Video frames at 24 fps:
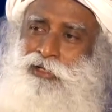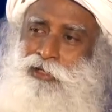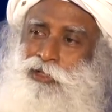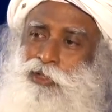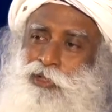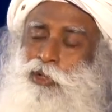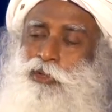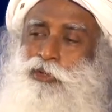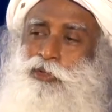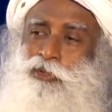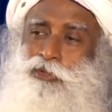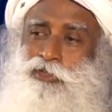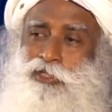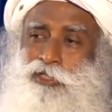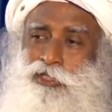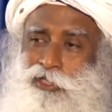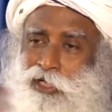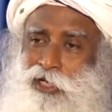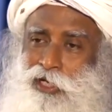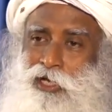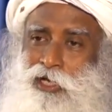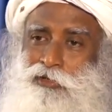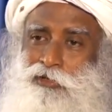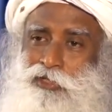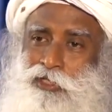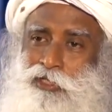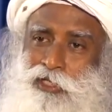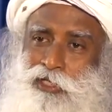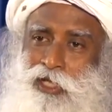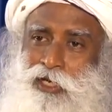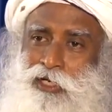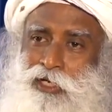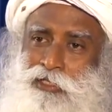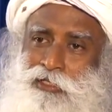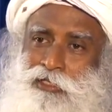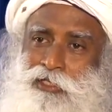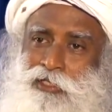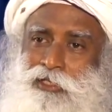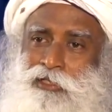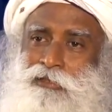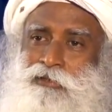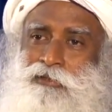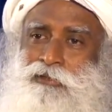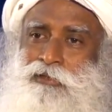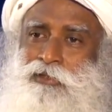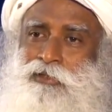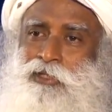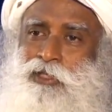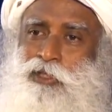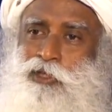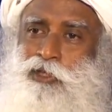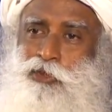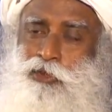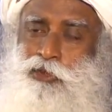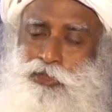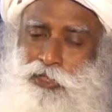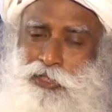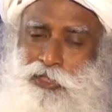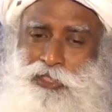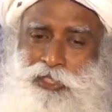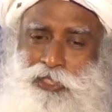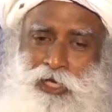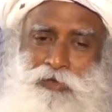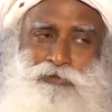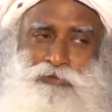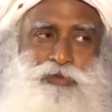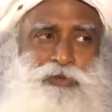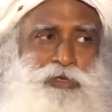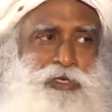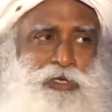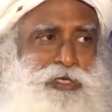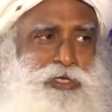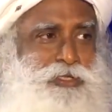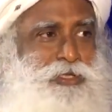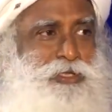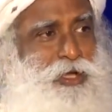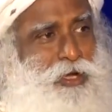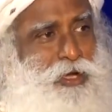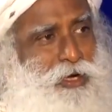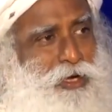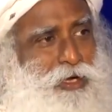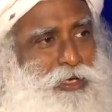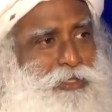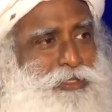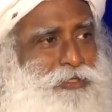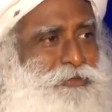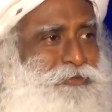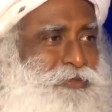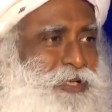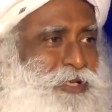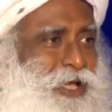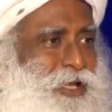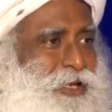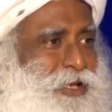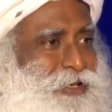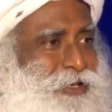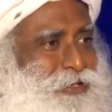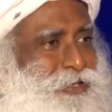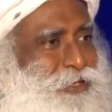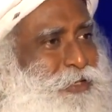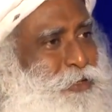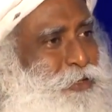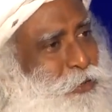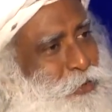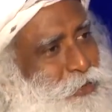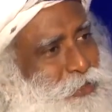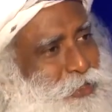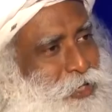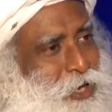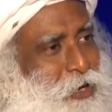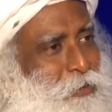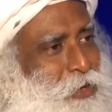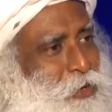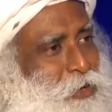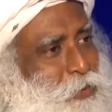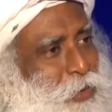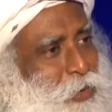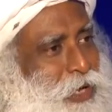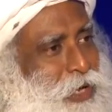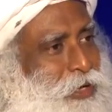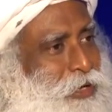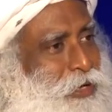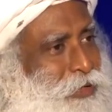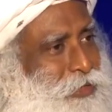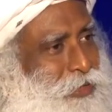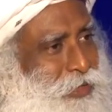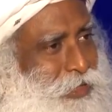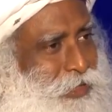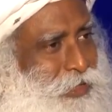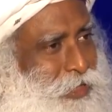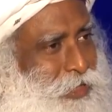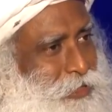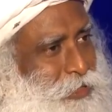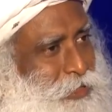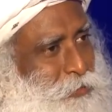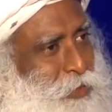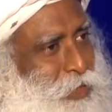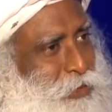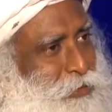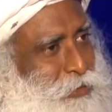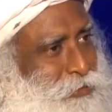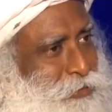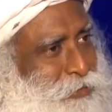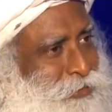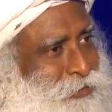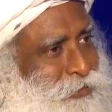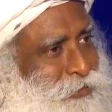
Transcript: No, you're just a lousy director. You just have to learn the art of directing your drama well. Em cheptaru?